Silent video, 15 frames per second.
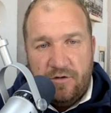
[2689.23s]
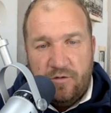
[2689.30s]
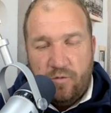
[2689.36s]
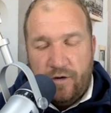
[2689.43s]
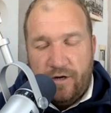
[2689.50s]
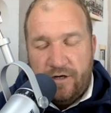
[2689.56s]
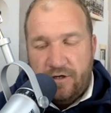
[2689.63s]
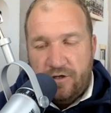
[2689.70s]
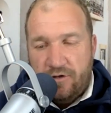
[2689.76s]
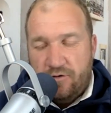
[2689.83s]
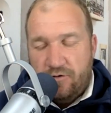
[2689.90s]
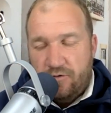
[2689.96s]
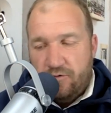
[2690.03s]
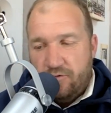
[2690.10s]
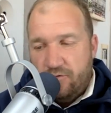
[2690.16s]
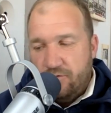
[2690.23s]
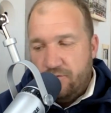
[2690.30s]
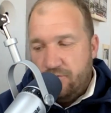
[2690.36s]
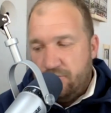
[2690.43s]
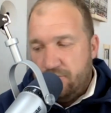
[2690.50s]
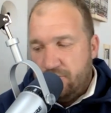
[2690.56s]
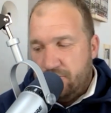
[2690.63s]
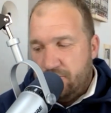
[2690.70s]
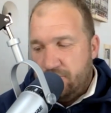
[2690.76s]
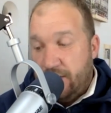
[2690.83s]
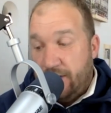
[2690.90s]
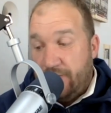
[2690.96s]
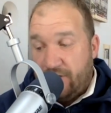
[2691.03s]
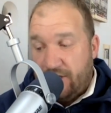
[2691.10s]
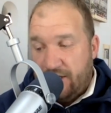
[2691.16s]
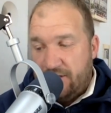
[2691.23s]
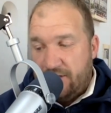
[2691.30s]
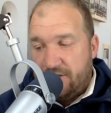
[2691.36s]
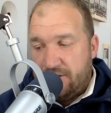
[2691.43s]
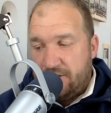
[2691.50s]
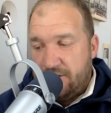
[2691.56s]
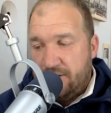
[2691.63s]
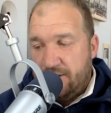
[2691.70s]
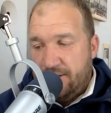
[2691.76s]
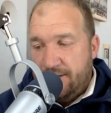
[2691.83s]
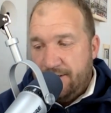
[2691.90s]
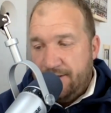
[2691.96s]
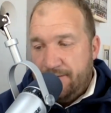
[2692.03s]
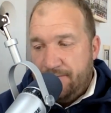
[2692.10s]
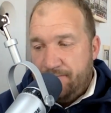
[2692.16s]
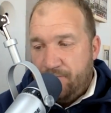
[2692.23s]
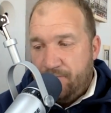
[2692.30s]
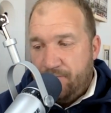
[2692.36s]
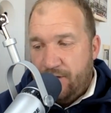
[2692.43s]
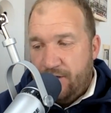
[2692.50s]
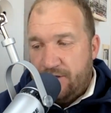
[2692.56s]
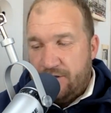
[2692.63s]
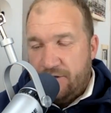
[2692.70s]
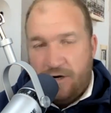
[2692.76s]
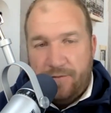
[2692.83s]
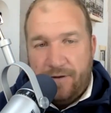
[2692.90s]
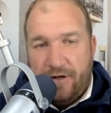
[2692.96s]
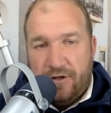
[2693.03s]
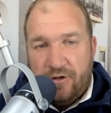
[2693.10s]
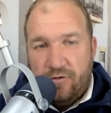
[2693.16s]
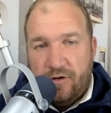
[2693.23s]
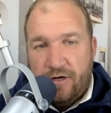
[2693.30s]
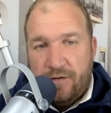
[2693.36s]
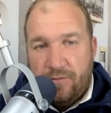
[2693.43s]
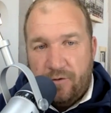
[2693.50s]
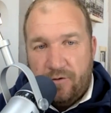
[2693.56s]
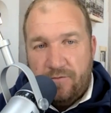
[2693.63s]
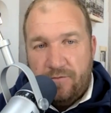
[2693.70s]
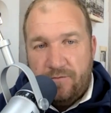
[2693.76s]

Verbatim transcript: when you have kids, it's not about you anymore.